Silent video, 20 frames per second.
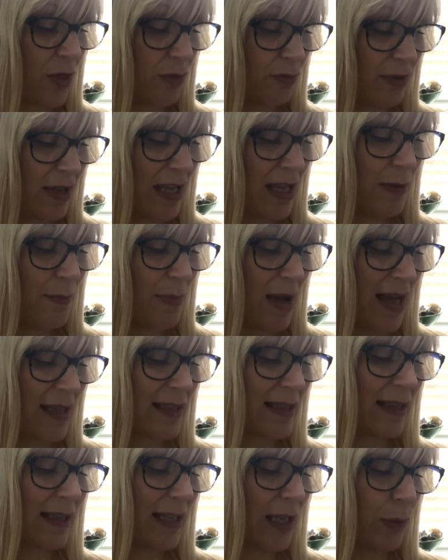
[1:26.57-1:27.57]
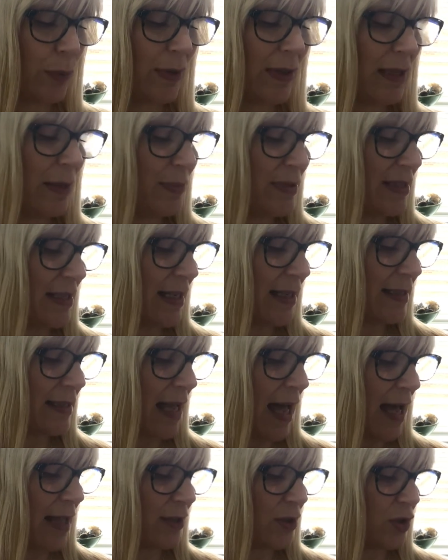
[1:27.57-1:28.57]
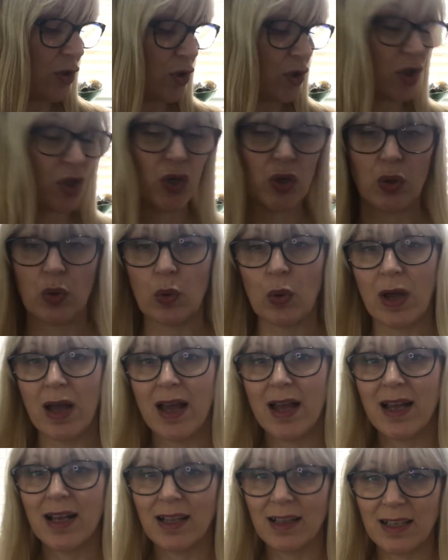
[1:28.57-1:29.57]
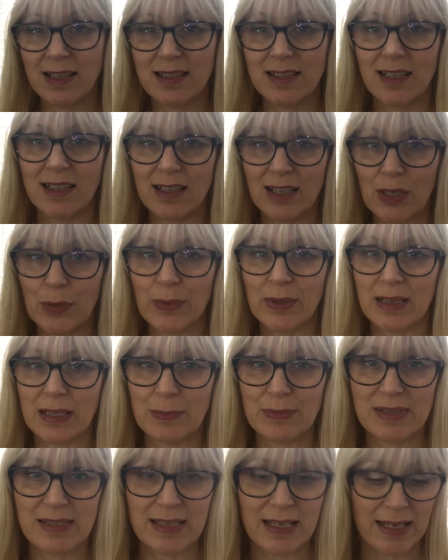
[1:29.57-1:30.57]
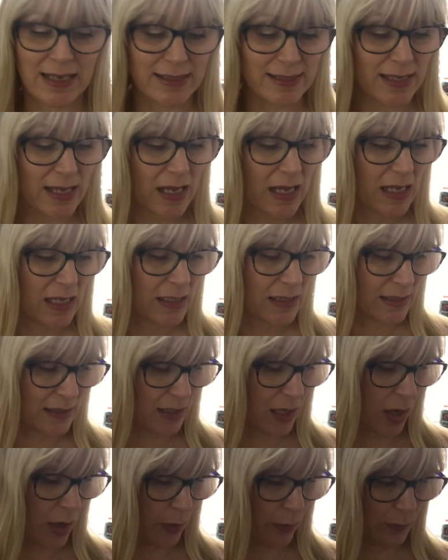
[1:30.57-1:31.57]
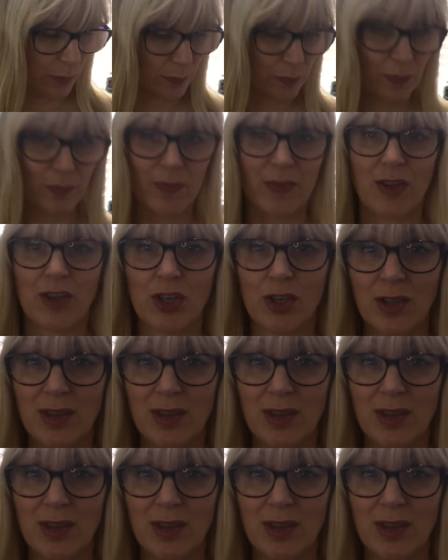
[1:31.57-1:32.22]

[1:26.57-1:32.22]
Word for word: three matte liquid lipsticks and two glitter liquid lipsticks. So the